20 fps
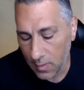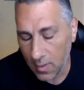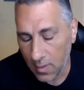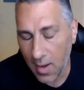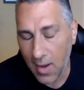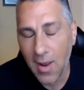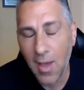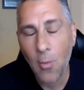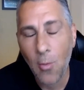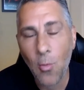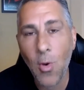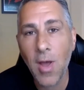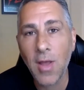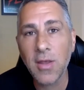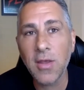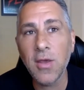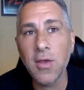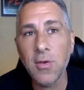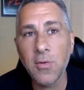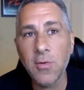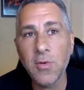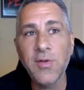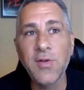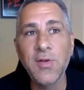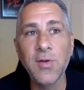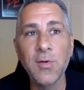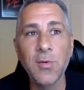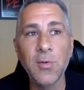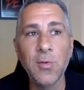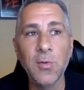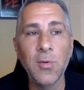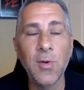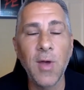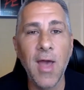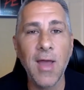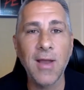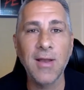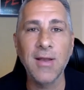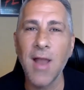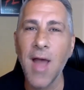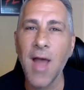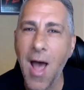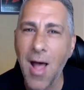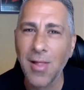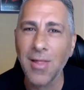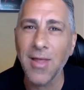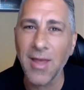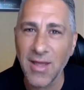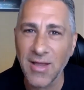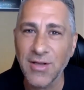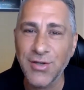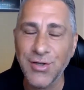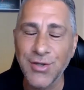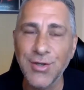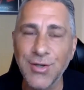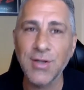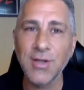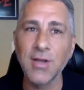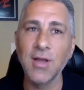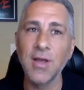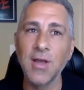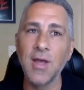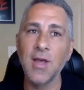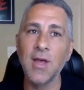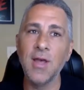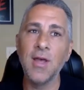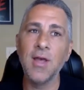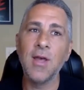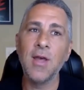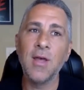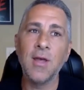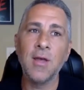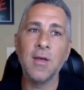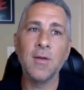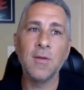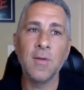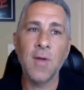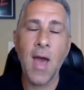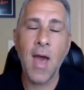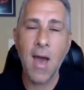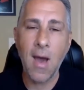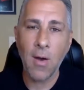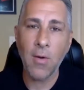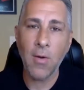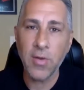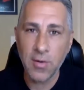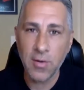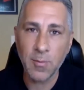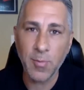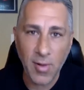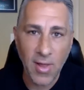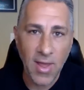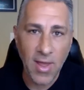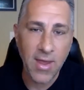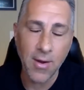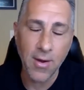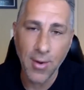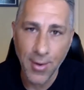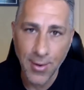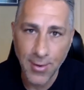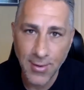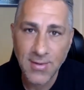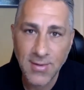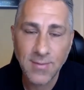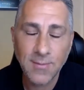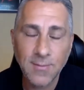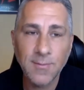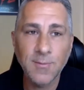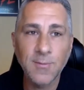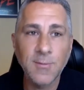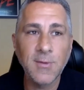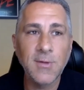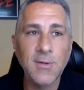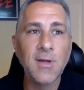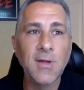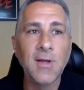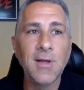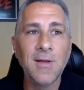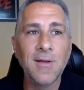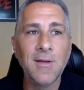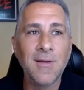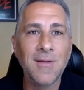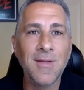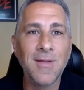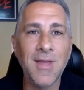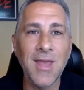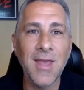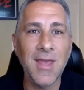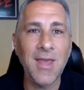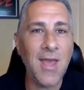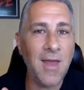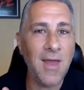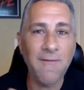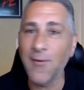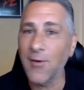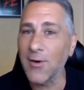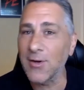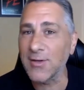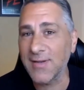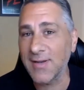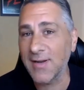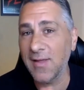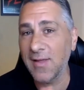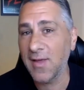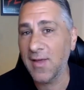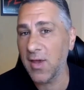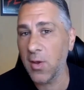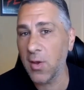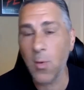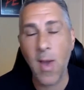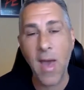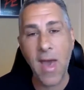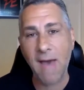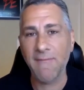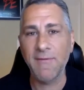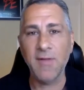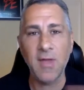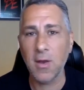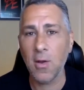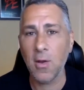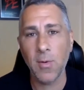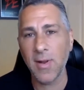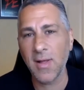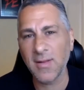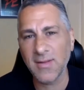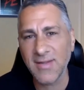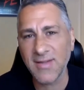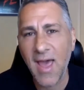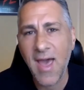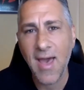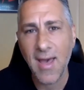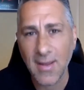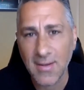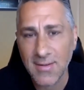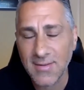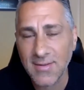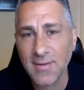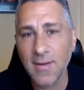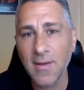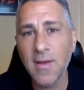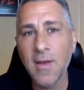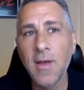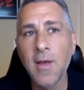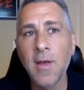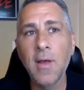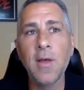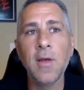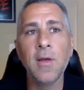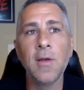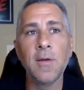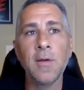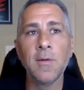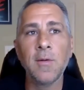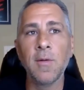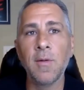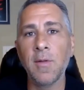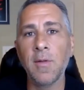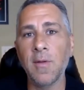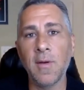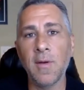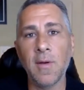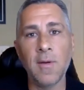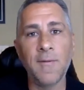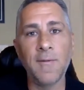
And I want you to acknowledge how you're playing hurt, the adversity that you have that no one else has, the